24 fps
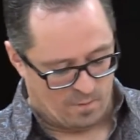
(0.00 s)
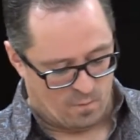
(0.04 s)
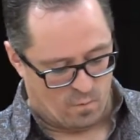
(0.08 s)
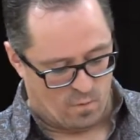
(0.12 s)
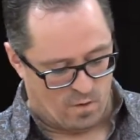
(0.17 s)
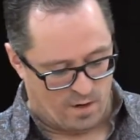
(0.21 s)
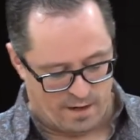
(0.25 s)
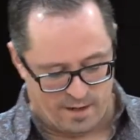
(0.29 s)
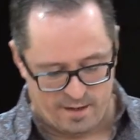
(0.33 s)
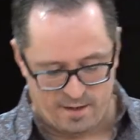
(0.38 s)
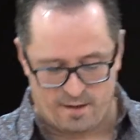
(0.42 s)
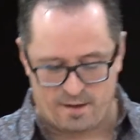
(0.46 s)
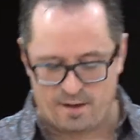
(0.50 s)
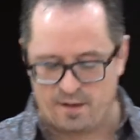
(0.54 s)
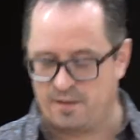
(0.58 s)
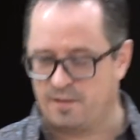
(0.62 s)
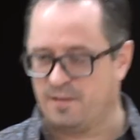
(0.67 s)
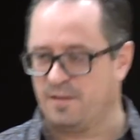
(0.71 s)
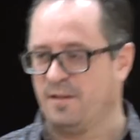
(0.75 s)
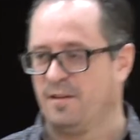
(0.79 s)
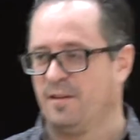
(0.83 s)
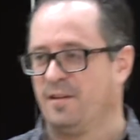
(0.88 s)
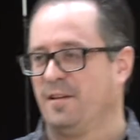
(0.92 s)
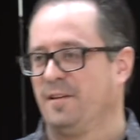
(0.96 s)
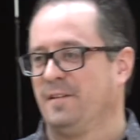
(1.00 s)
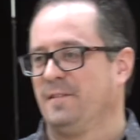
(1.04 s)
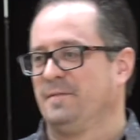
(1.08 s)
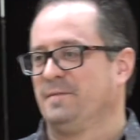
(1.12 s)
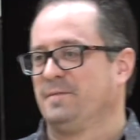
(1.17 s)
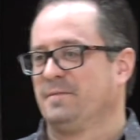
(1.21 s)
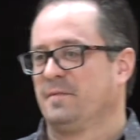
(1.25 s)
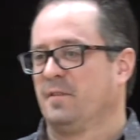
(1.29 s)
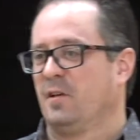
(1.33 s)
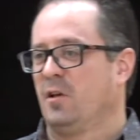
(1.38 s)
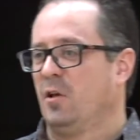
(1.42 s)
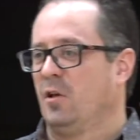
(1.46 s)
Why not?
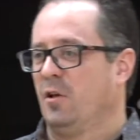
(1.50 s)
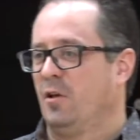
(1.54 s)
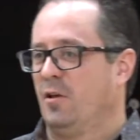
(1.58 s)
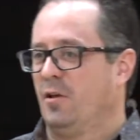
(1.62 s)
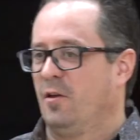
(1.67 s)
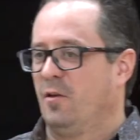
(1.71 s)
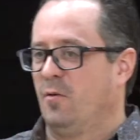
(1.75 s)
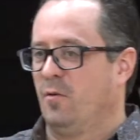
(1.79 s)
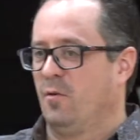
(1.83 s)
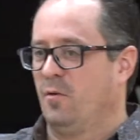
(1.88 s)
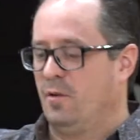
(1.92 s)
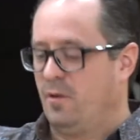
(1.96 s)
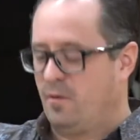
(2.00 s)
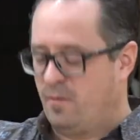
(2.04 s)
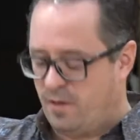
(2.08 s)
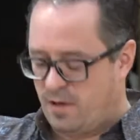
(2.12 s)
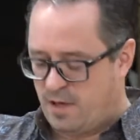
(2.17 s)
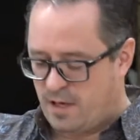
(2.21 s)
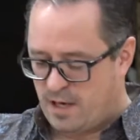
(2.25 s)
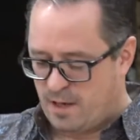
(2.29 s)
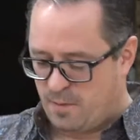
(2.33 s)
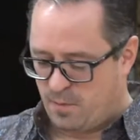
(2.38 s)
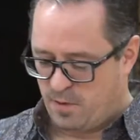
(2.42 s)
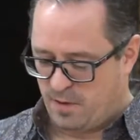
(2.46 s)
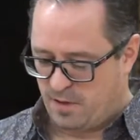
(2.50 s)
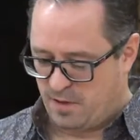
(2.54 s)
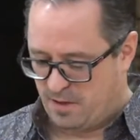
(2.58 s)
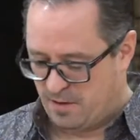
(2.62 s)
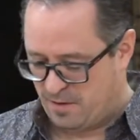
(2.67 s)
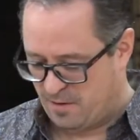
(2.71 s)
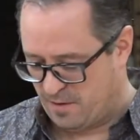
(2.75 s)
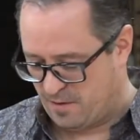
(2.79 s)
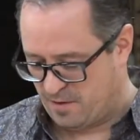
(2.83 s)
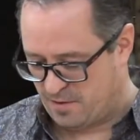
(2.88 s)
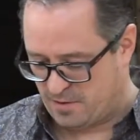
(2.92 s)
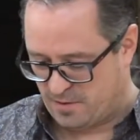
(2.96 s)
Well, look what happened
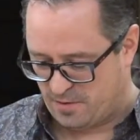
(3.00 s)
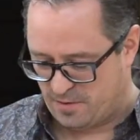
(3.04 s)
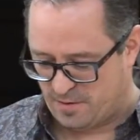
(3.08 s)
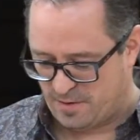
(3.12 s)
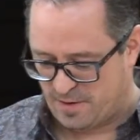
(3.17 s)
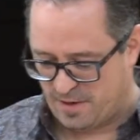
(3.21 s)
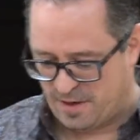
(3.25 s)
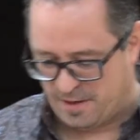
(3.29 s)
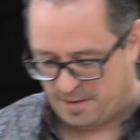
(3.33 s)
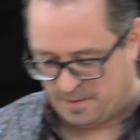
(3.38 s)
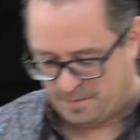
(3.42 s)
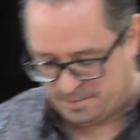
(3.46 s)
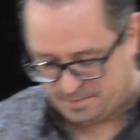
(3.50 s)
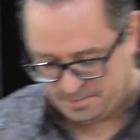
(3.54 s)
here in our story.